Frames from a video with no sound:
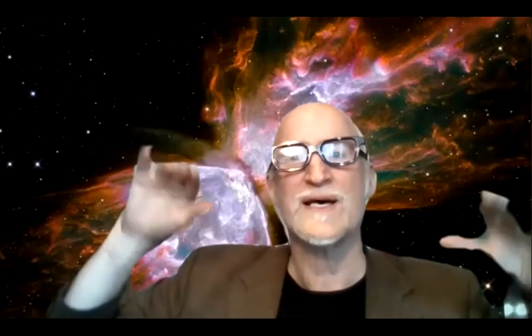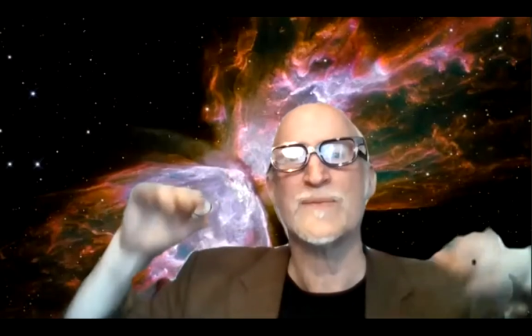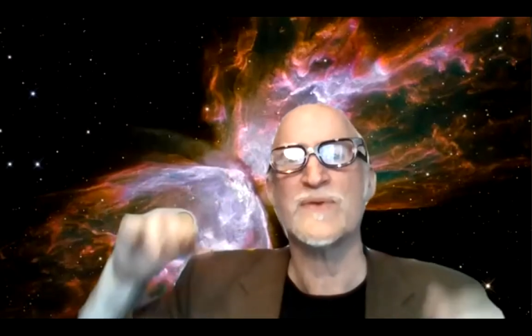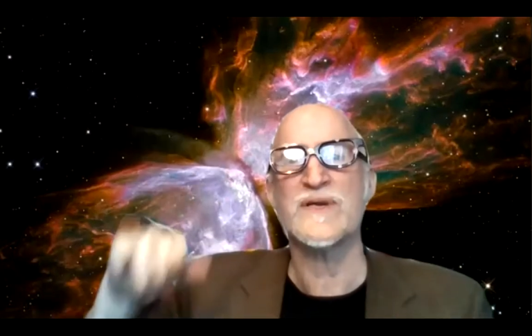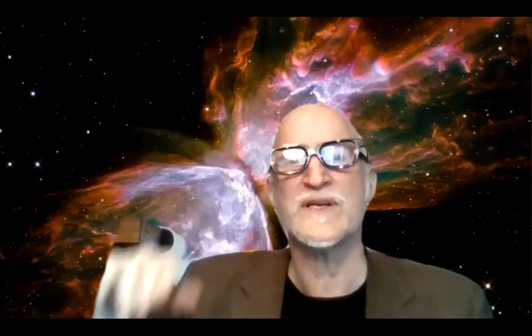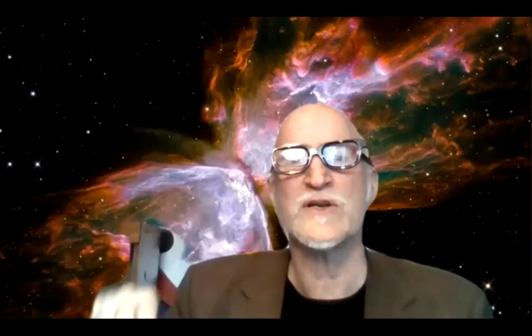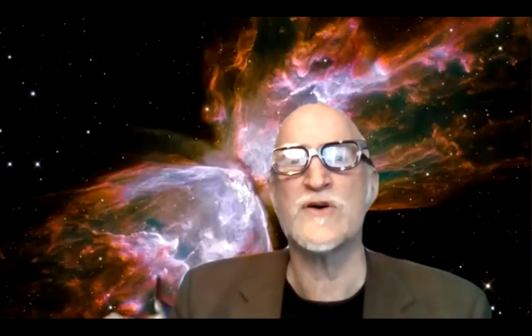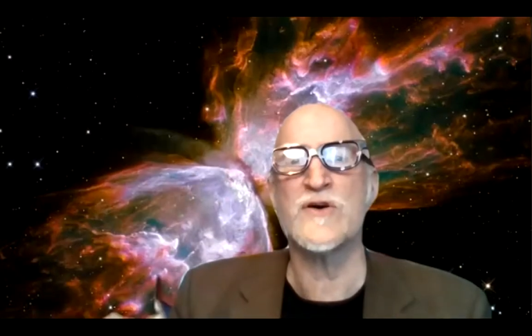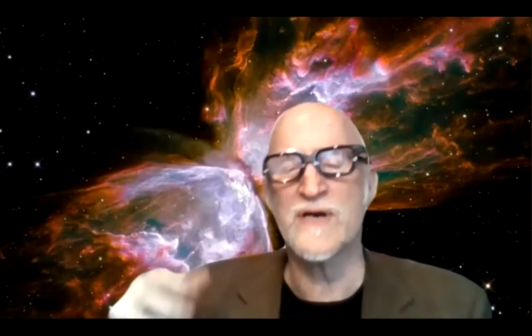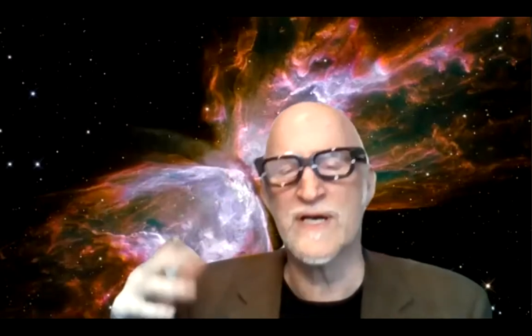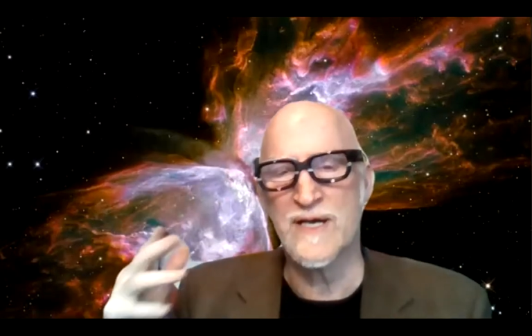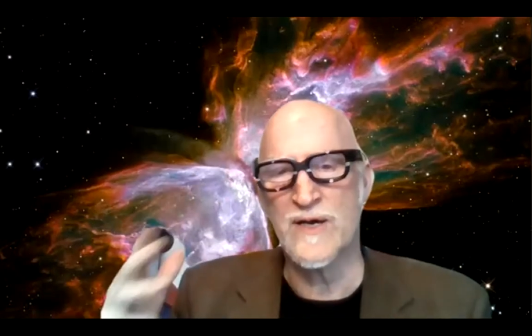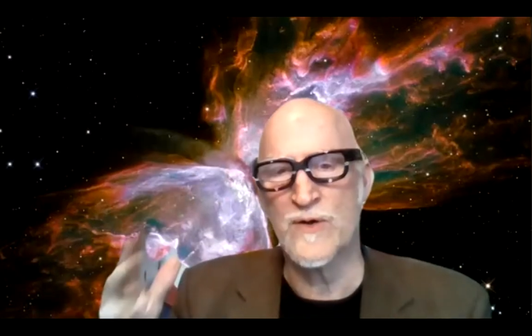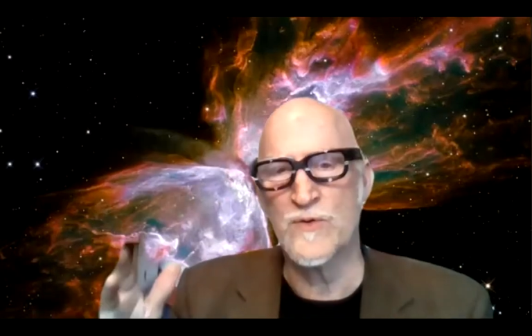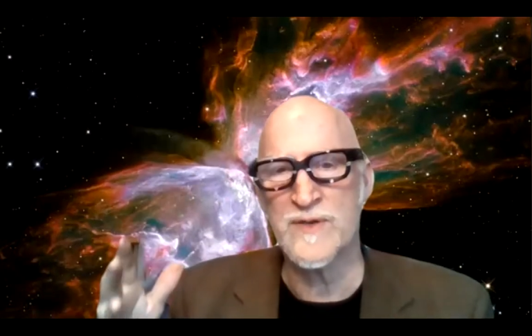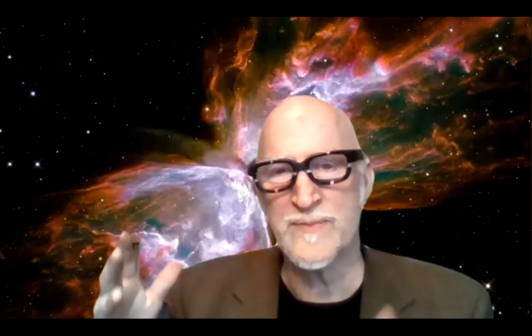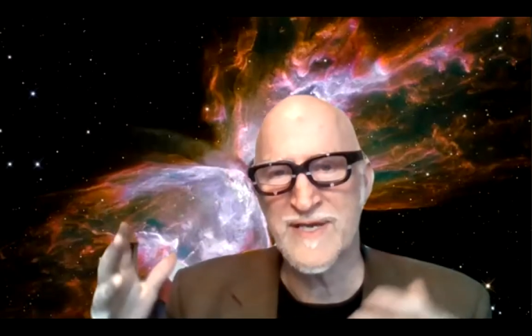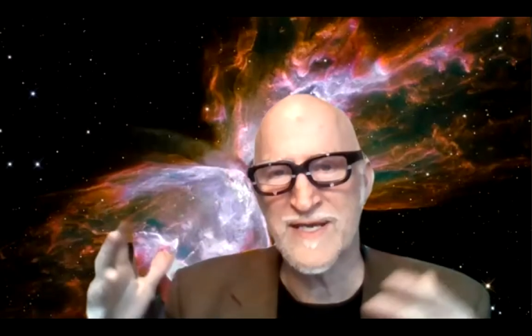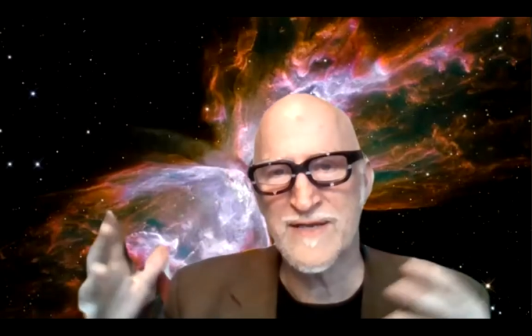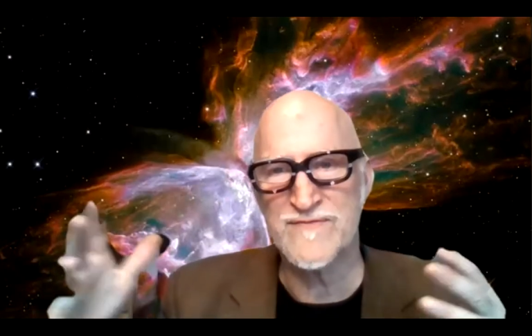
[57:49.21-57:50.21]
But no, I, I
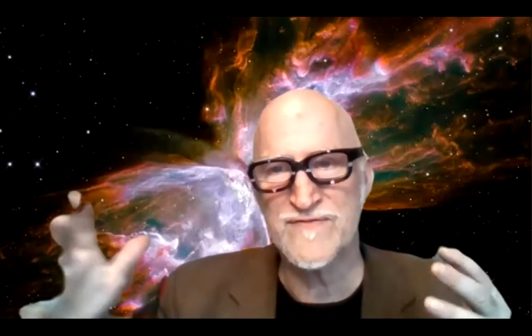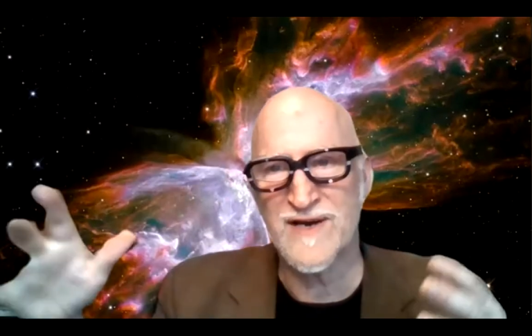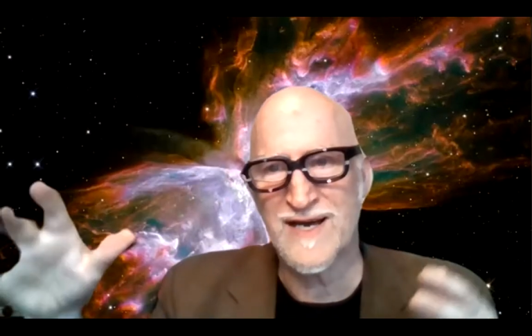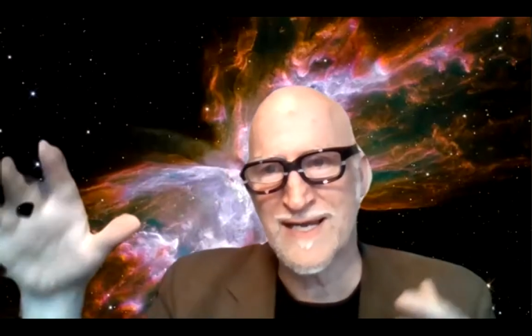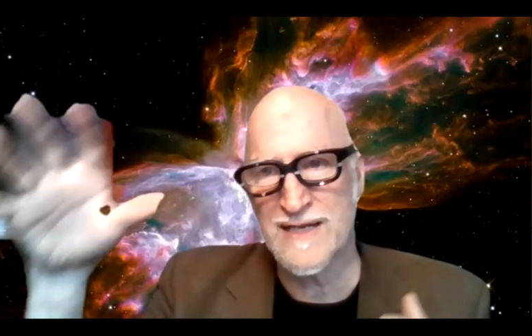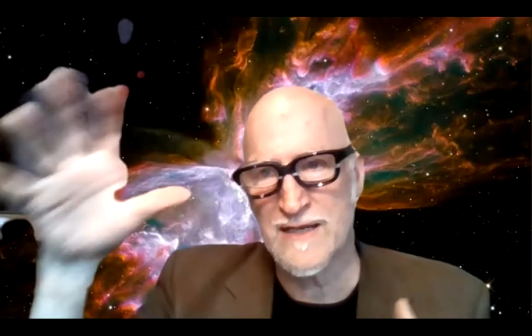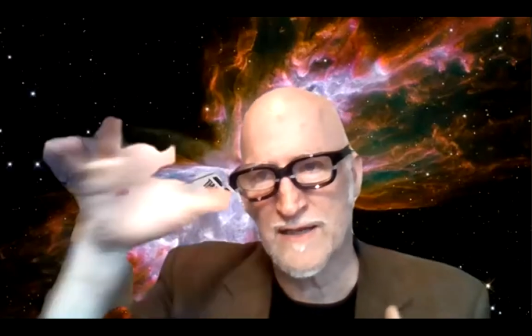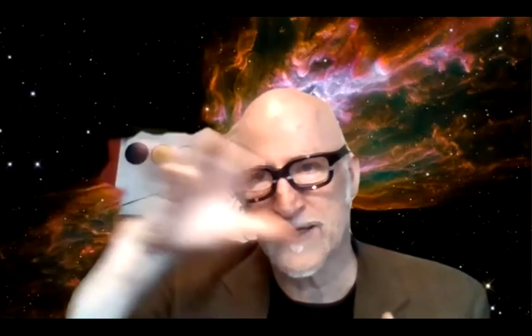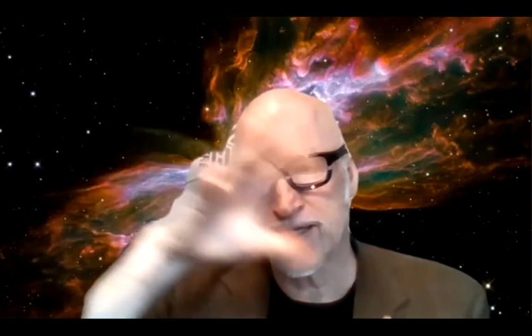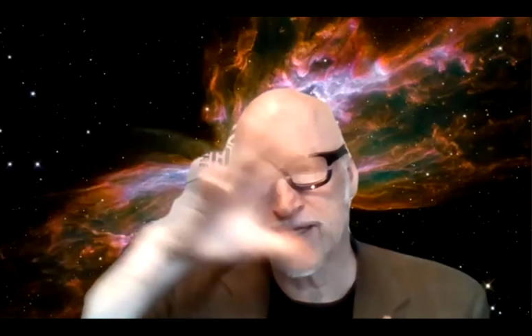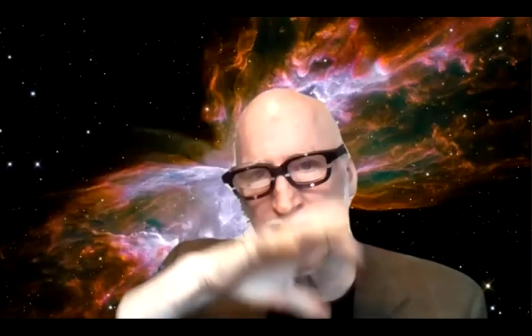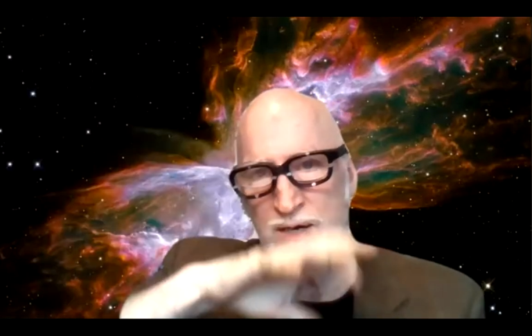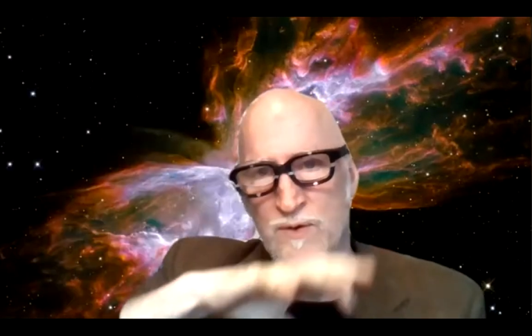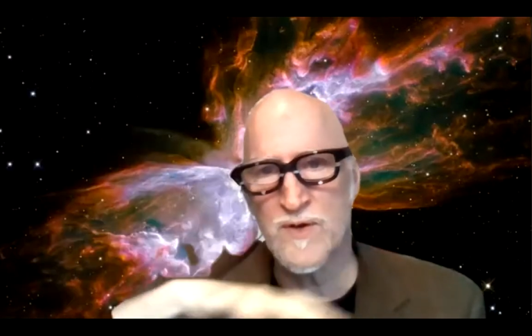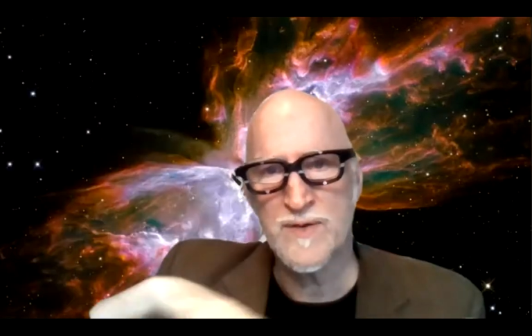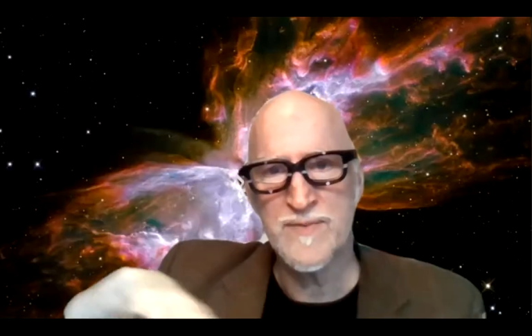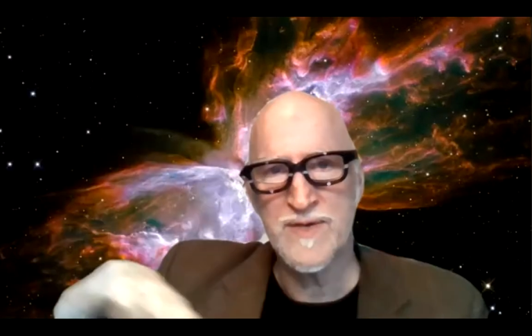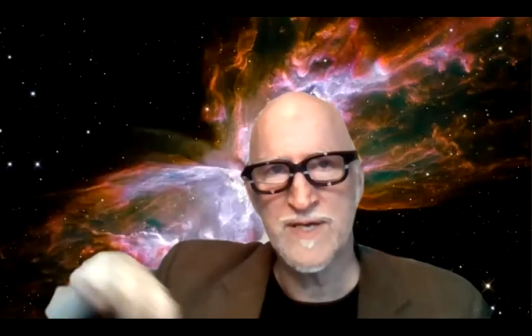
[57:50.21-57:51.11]
want to make it vinyl. I want to